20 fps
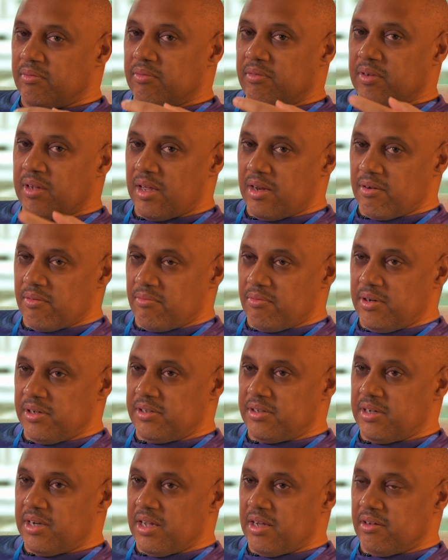kind of
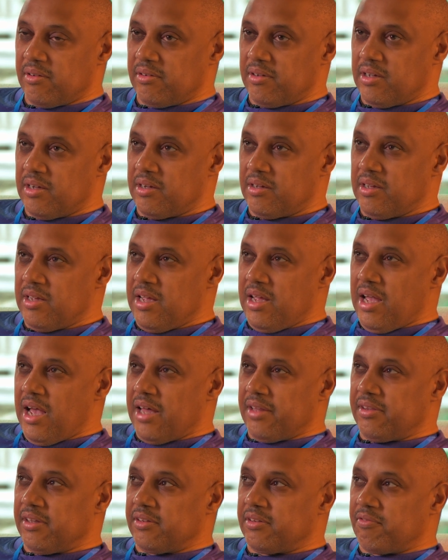reaching out.
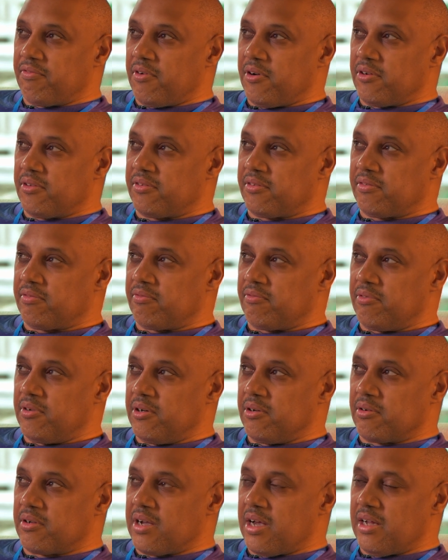I think the first
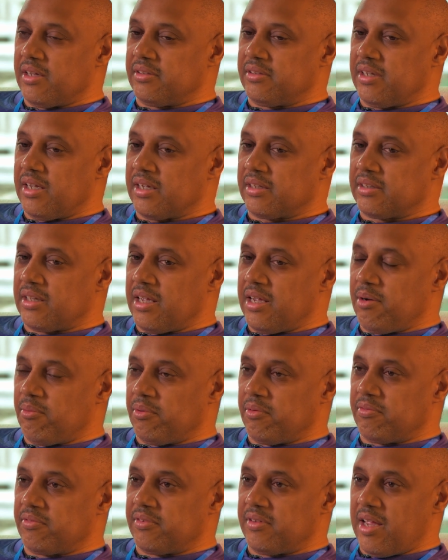real contact I had
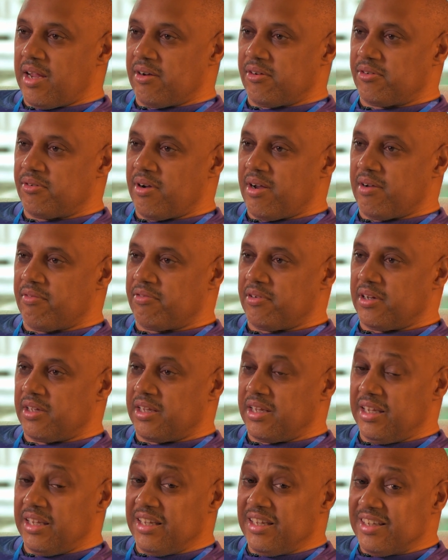with Stratford
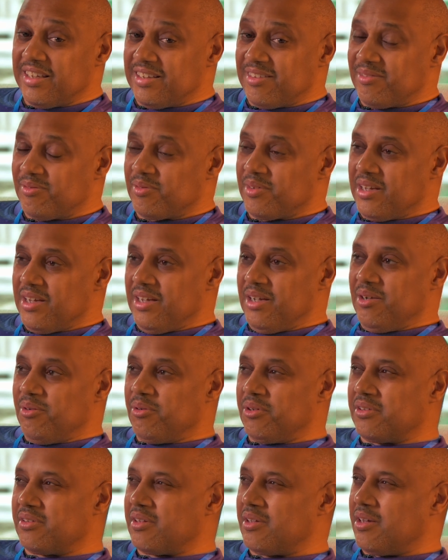again
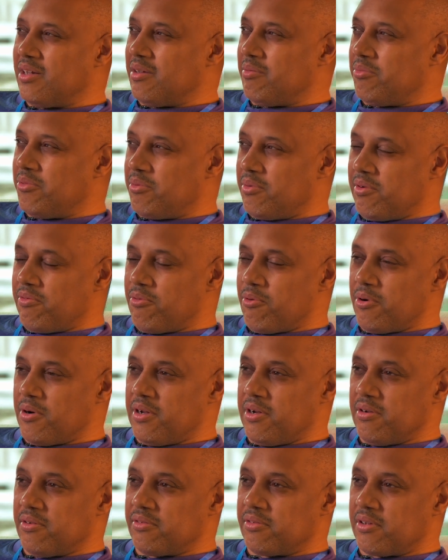was 3 or 4
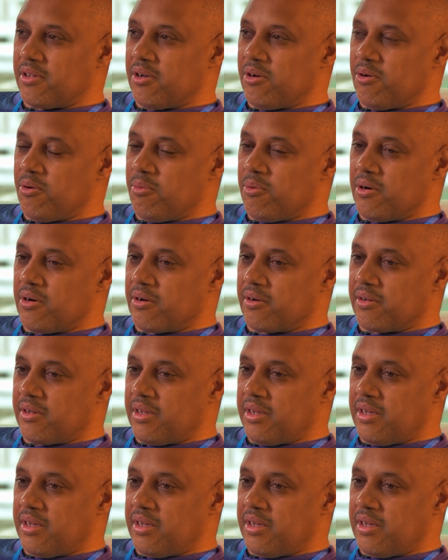years ago, where